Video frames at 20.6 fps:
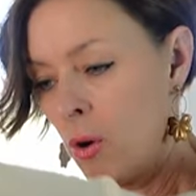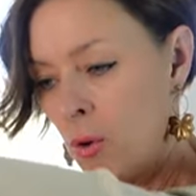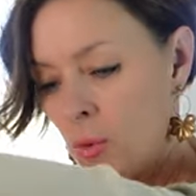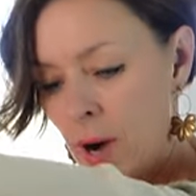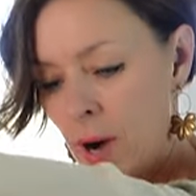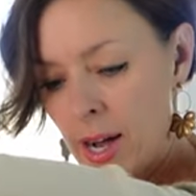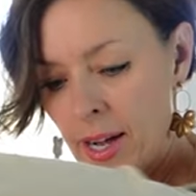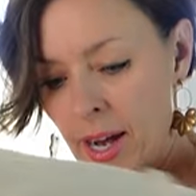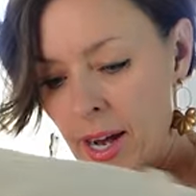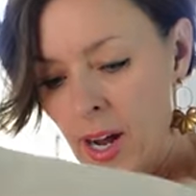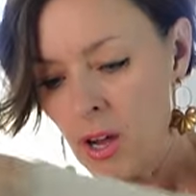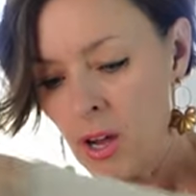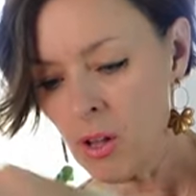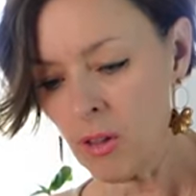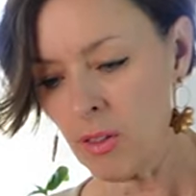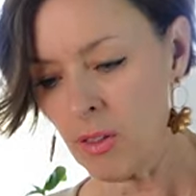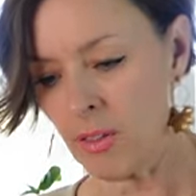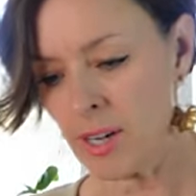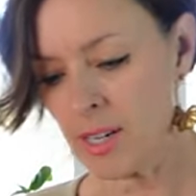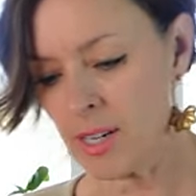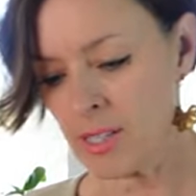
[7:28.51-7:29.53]
right
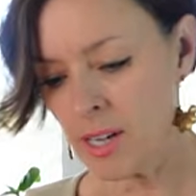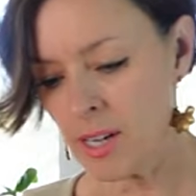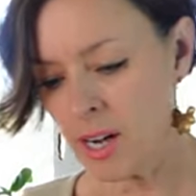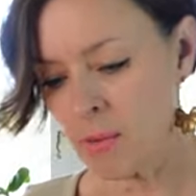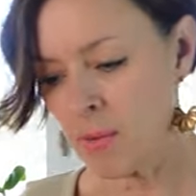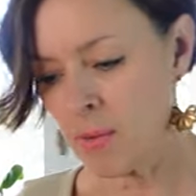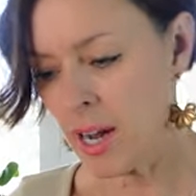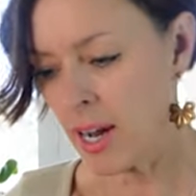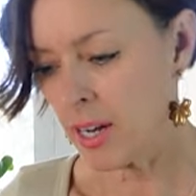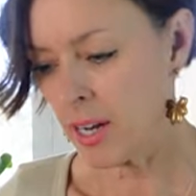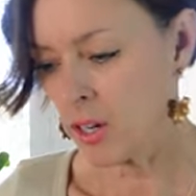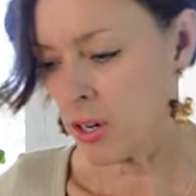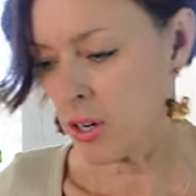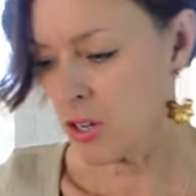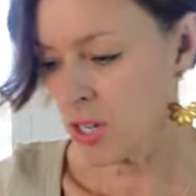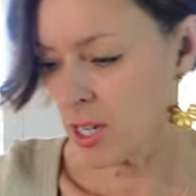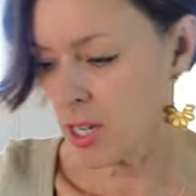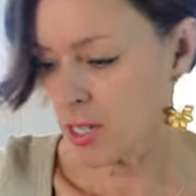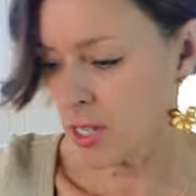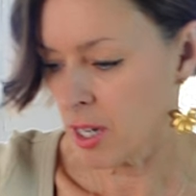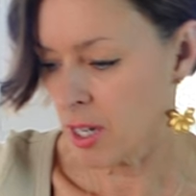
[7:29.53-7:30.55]
now, these that I made are
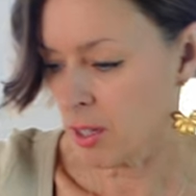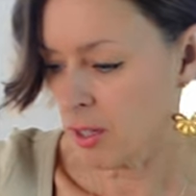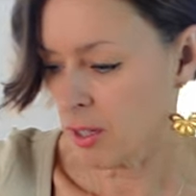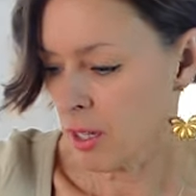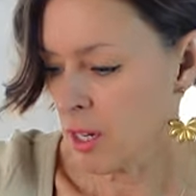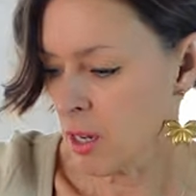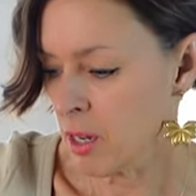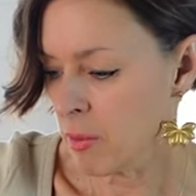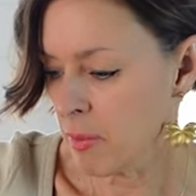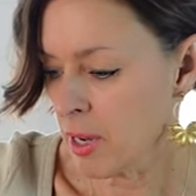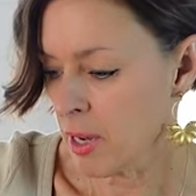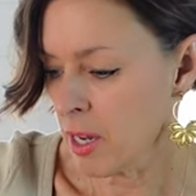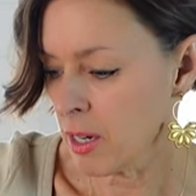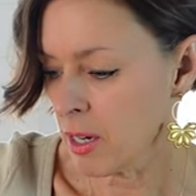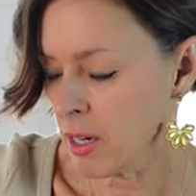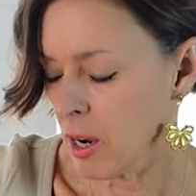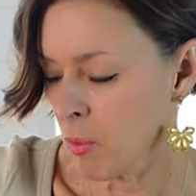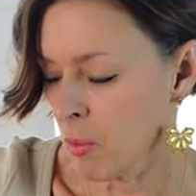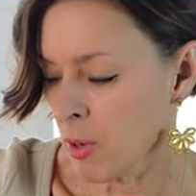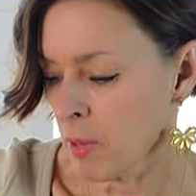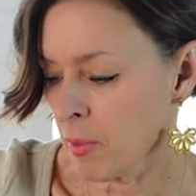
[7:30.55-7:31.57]
just a little
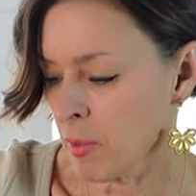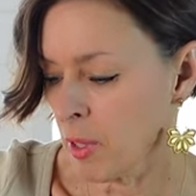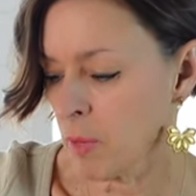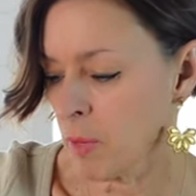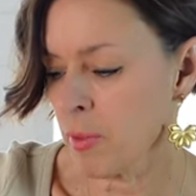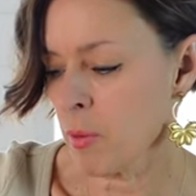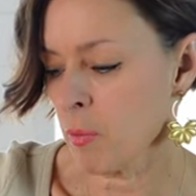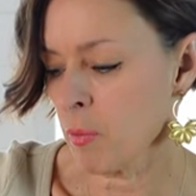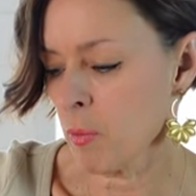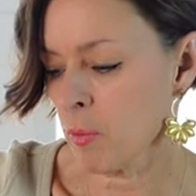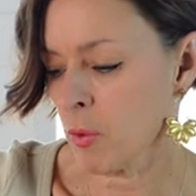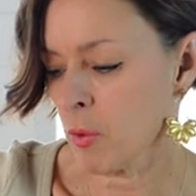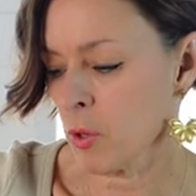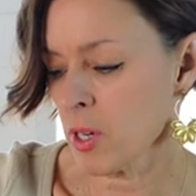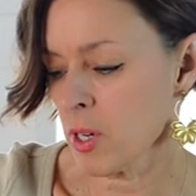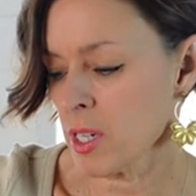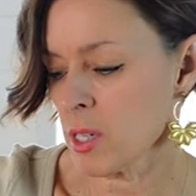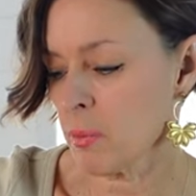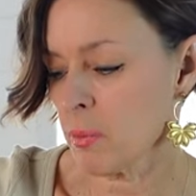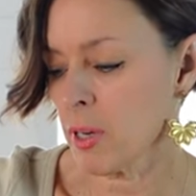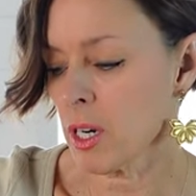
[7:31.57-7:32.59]
bit, I want them a little bit
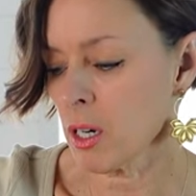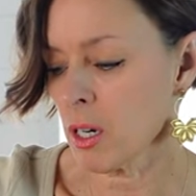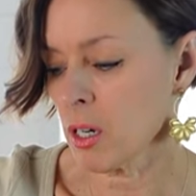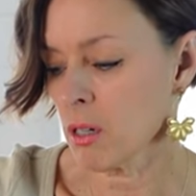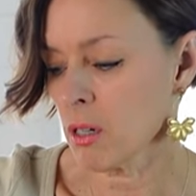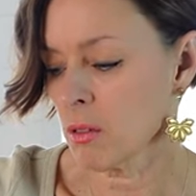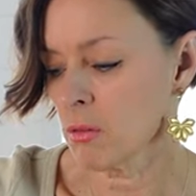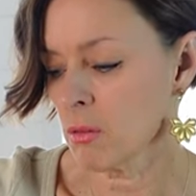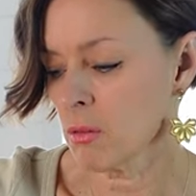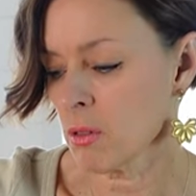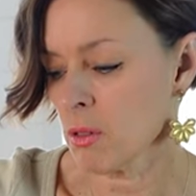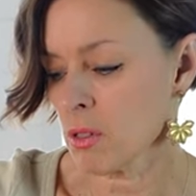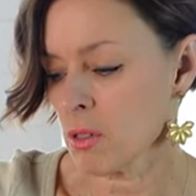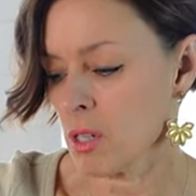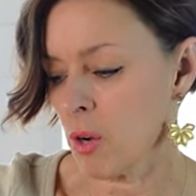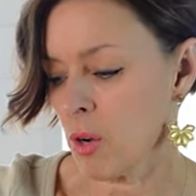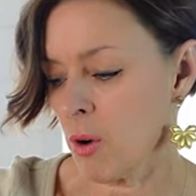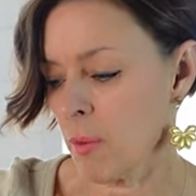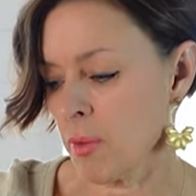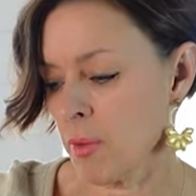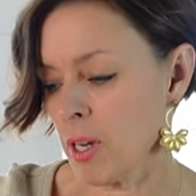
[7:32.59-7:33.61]
crispier.
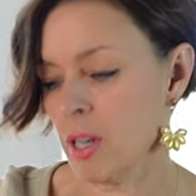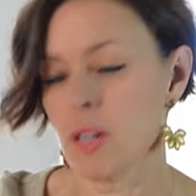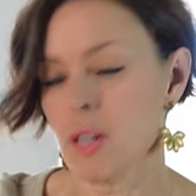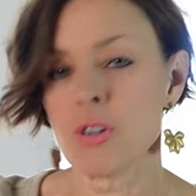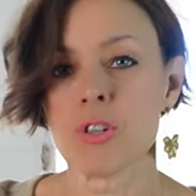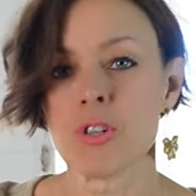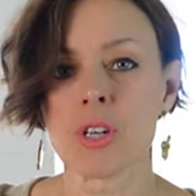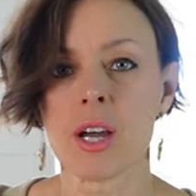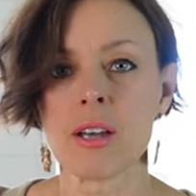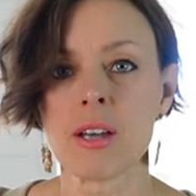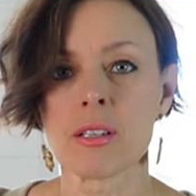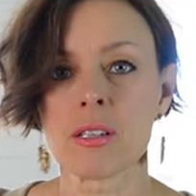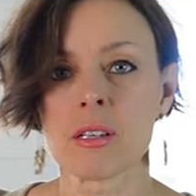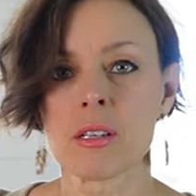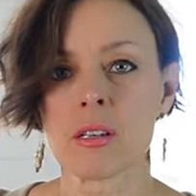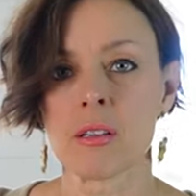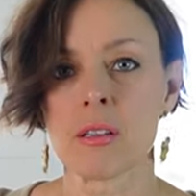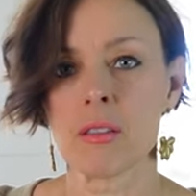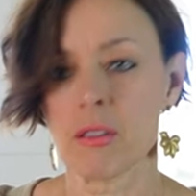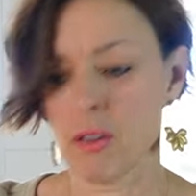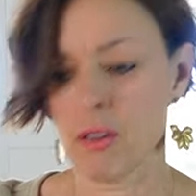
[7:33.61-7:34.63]
So I'm gonna
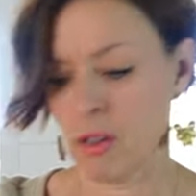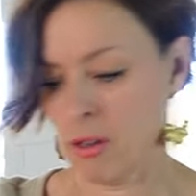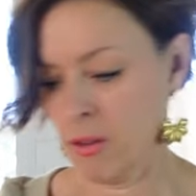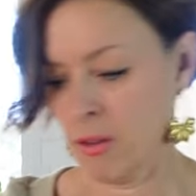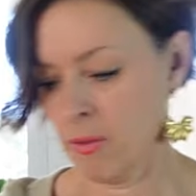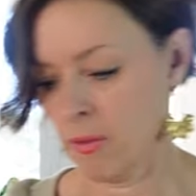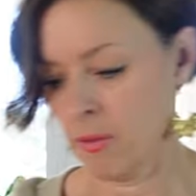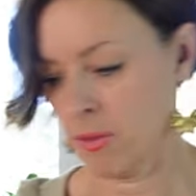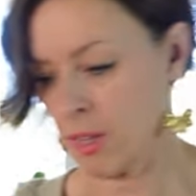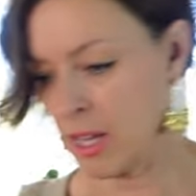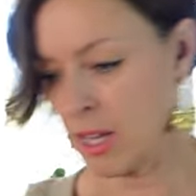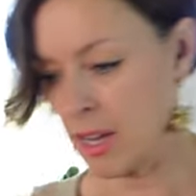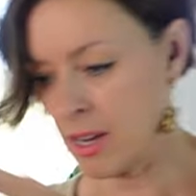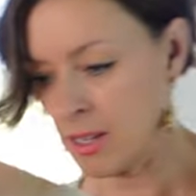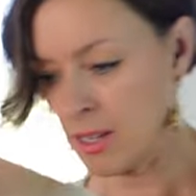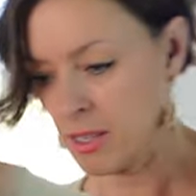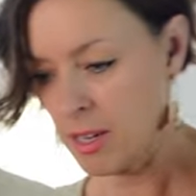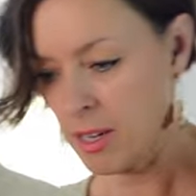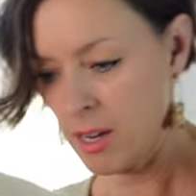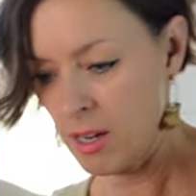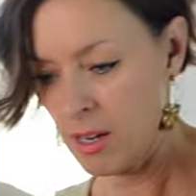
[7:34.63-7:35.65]
adjust the, the
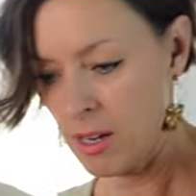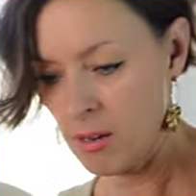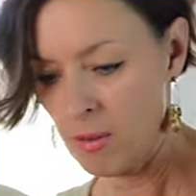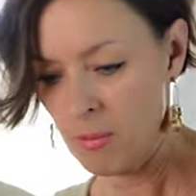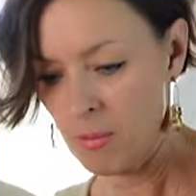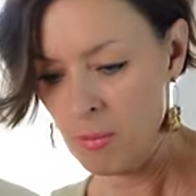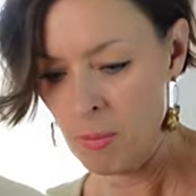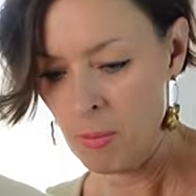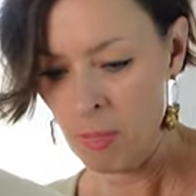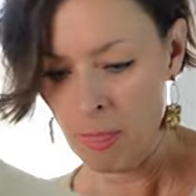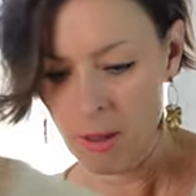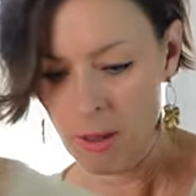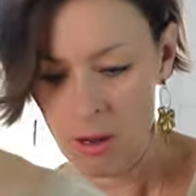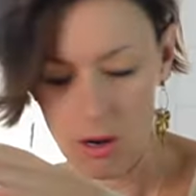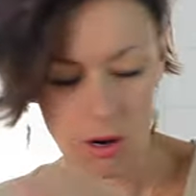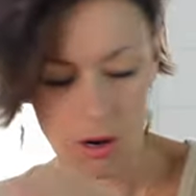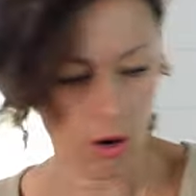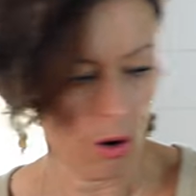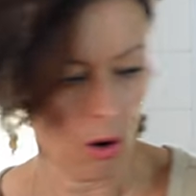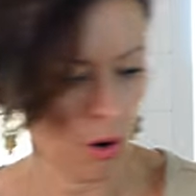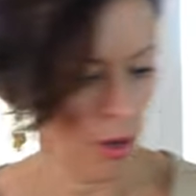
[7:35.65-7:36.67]
heat setting
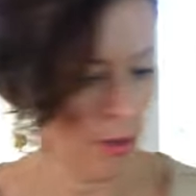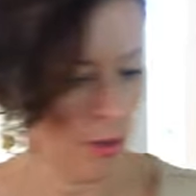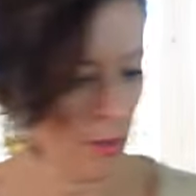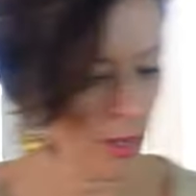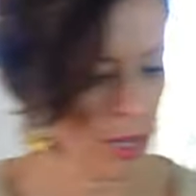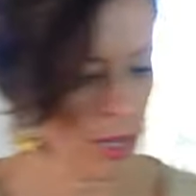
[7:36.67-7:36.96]
on